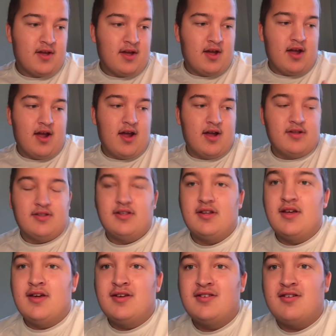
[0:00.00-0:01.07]
and
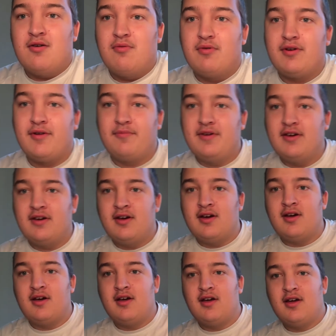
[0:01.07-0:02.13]
today we're going to be
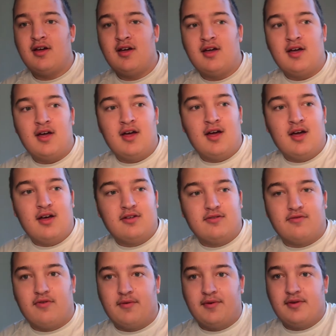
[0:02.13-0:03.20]
so
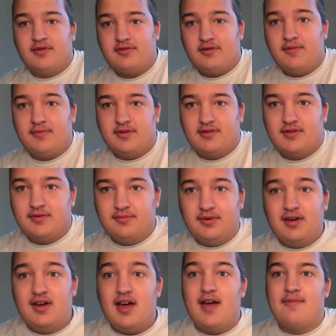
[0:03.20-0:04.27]
follow me on Instagram at
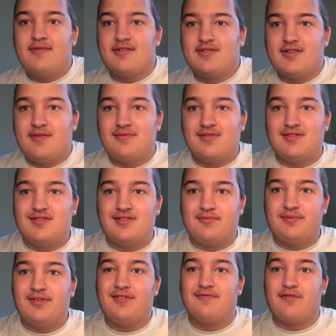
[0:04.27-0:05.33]
DustyDoubleD, add me
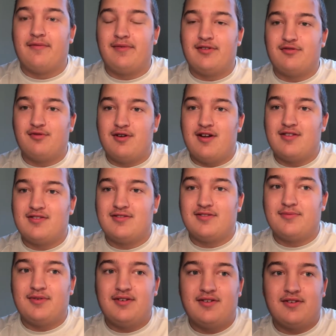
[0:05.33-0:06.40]
follow me on Twitter at
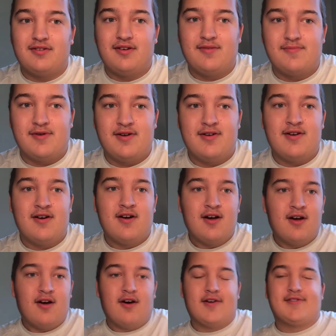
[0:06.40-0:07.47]
DustyDoubleD, know everybody.
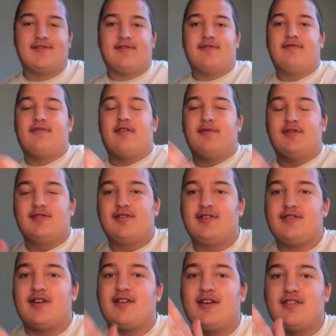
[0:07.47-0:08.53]
Also follow me on
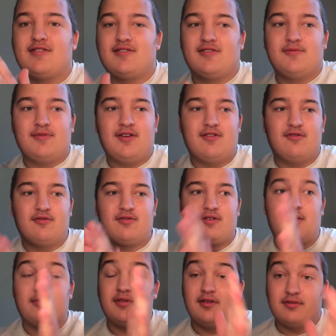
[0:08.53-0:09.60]
TikTok at DustyDoubleD, do a
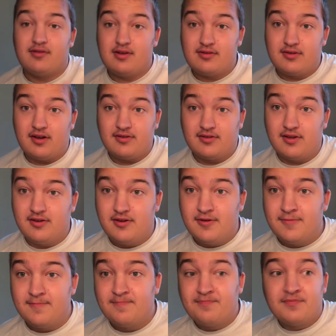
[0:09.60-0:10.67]
couple of TikToks on here.
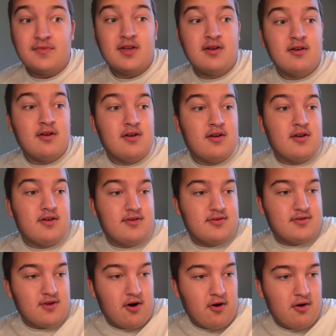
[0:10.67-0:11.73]

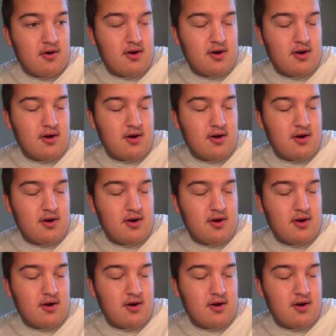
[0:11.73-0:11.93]
So,